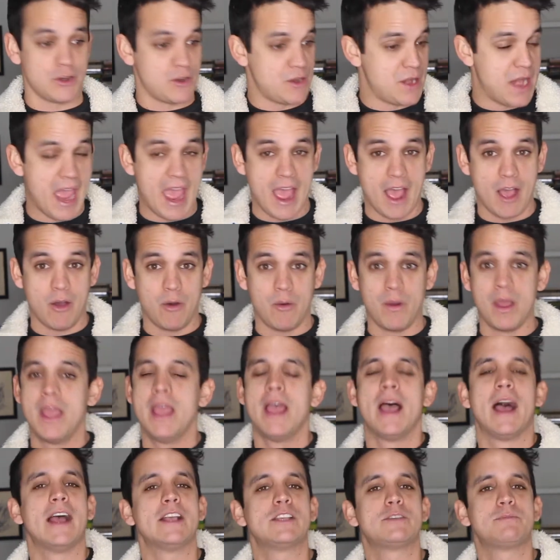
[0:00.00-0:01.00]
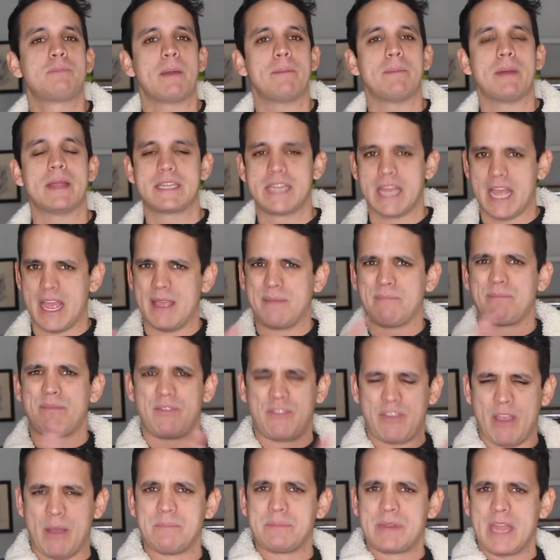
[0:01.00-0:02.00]
Now I spend
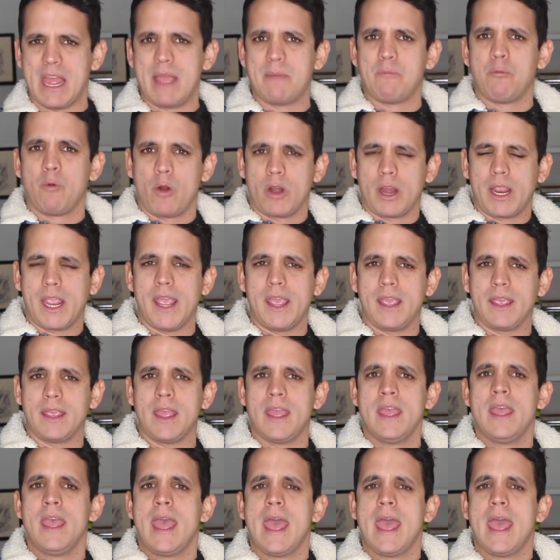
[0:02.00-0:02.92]
some time working